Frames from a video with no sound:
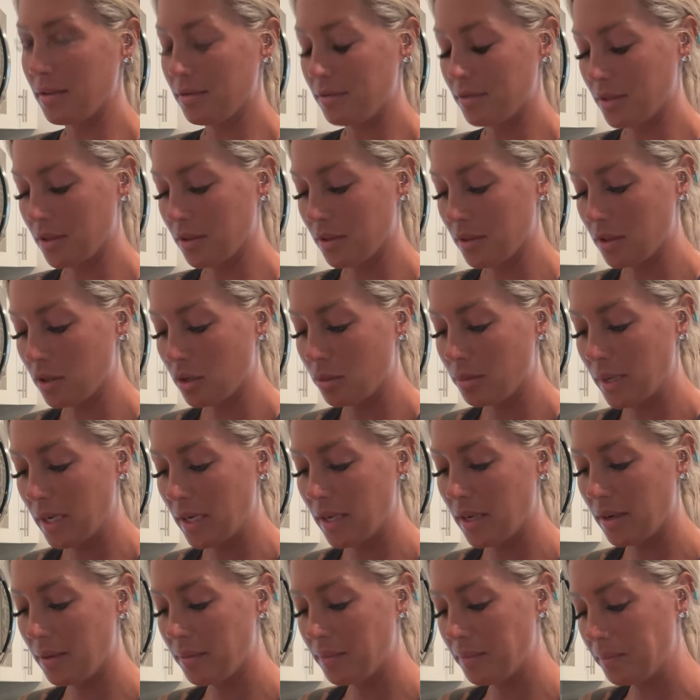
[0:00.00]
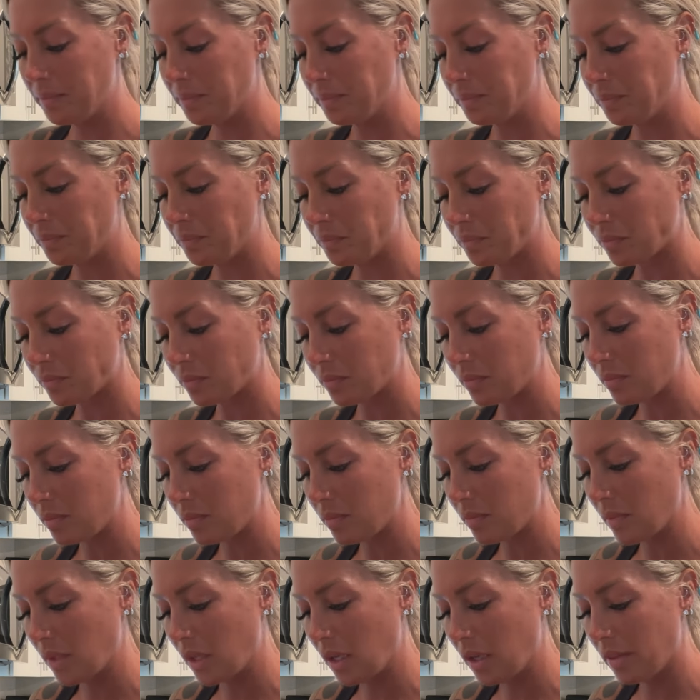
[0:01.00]
for a little bit,
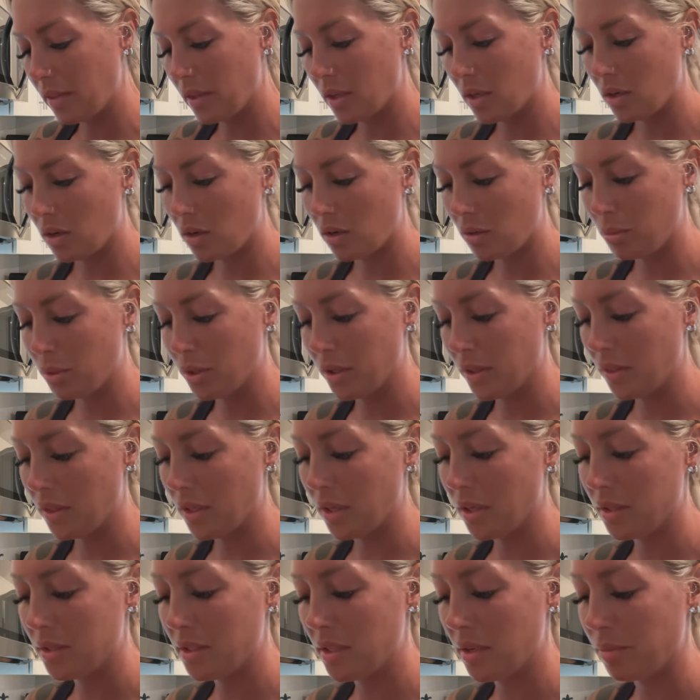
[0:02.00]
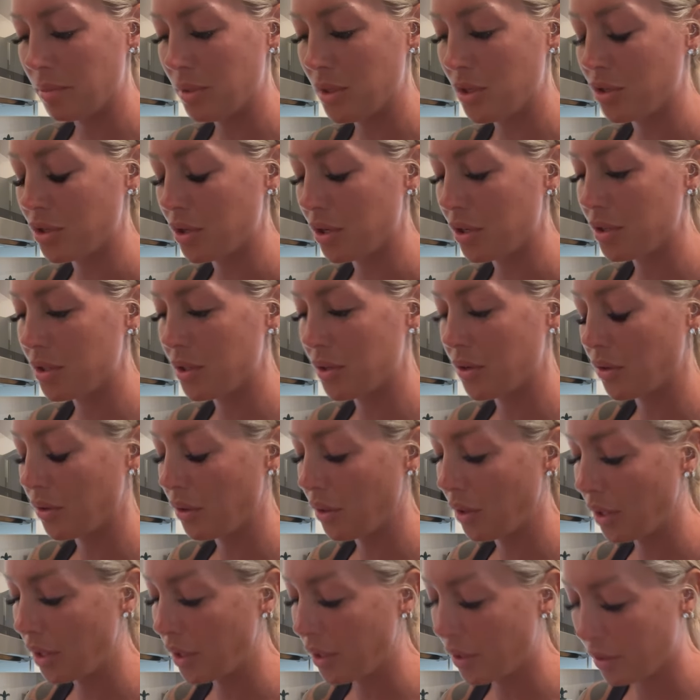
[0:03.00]
and then I'll put the temperature to
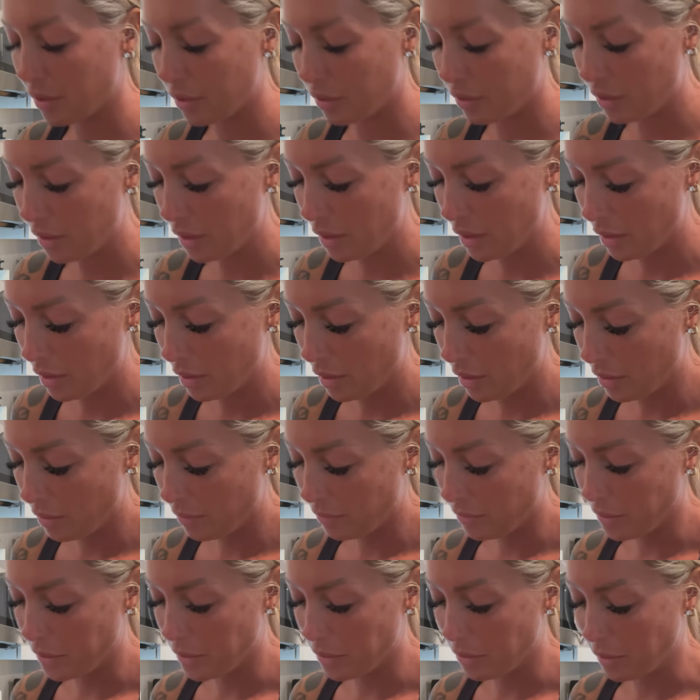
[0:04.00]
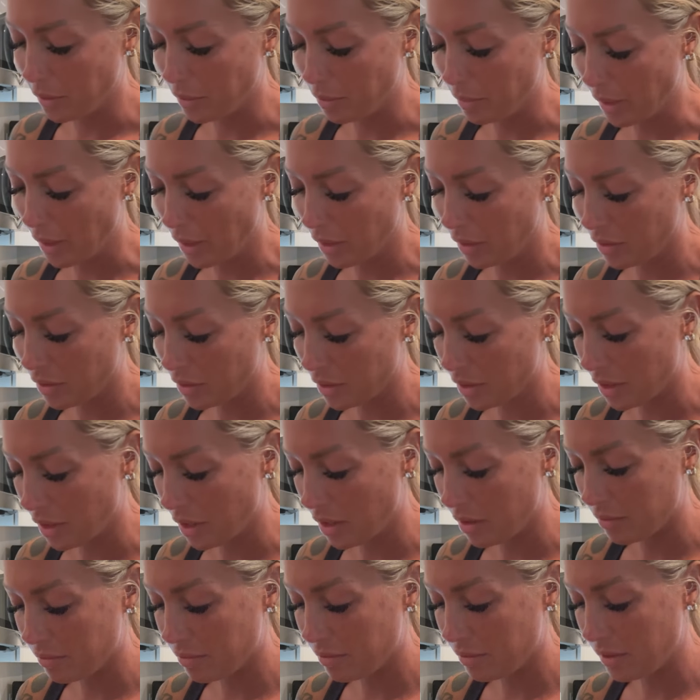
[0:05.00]
low for the remainder
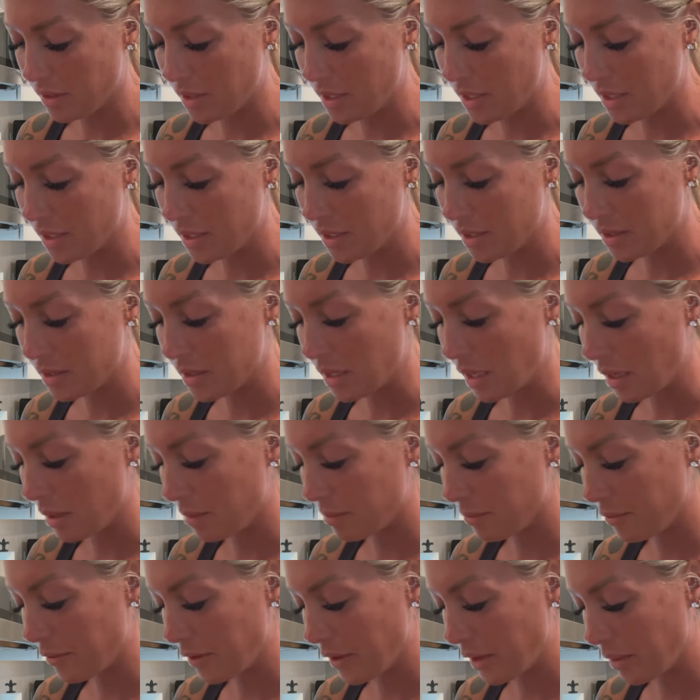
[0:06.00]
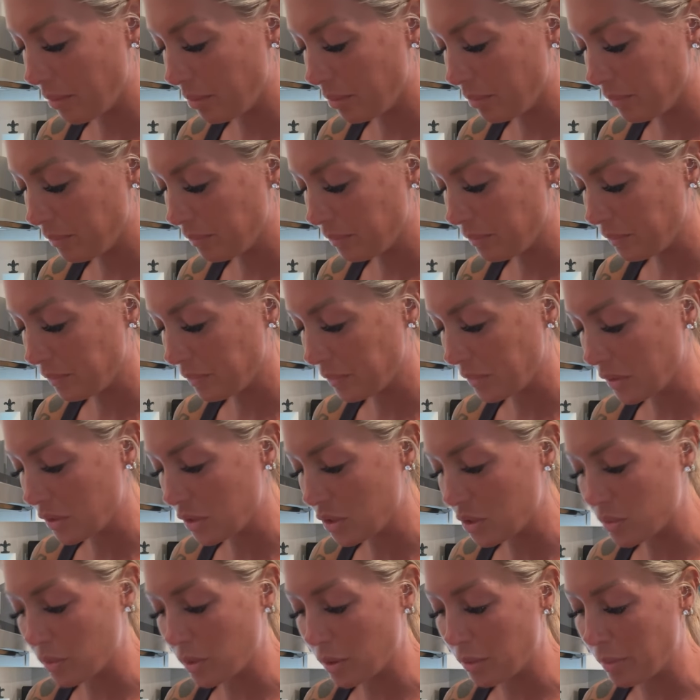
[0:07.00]
of the time frame.
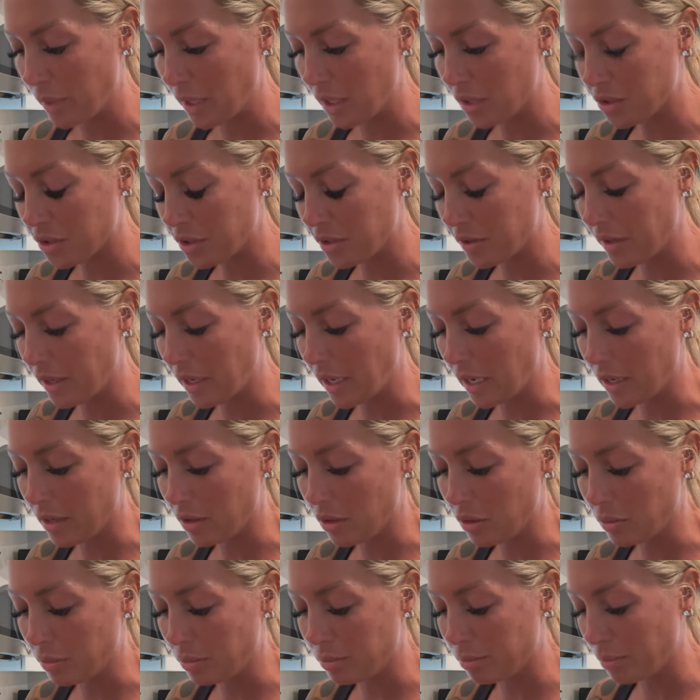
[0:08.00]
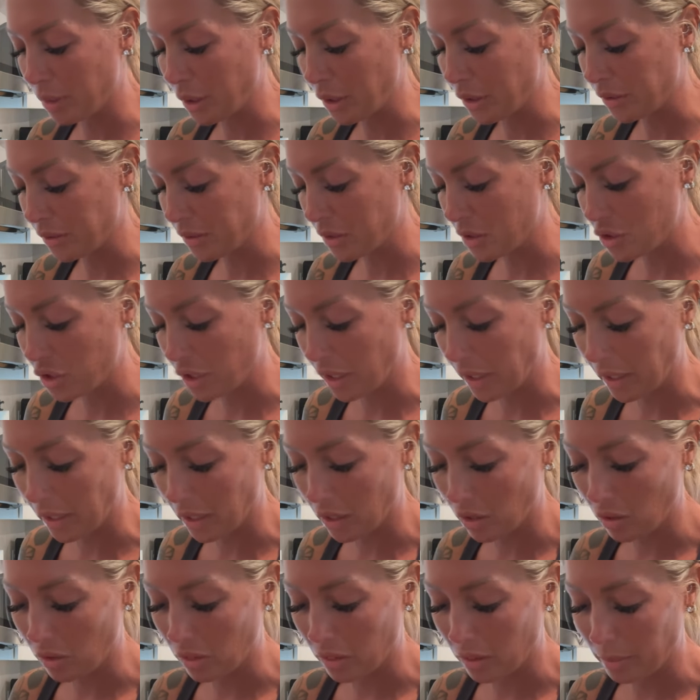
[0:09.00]
Just wanna make sure that I don't burn the
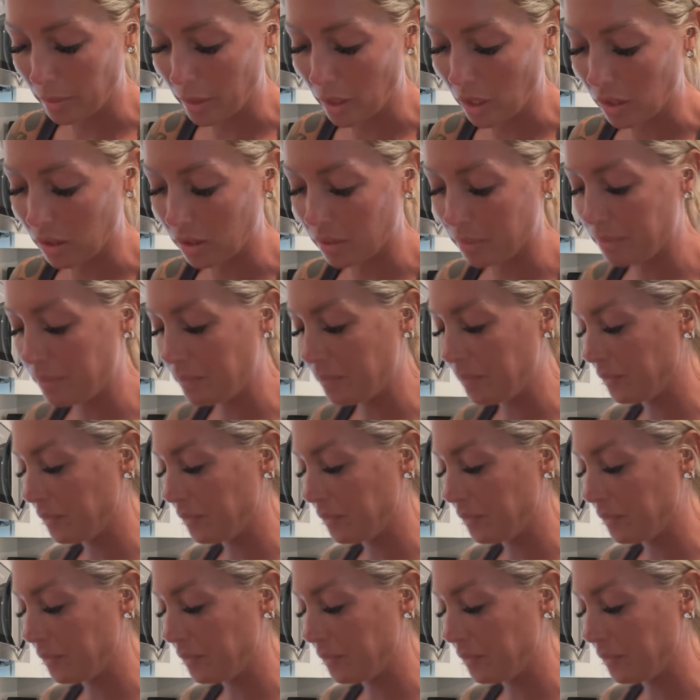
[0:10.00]
chicken on the bottom.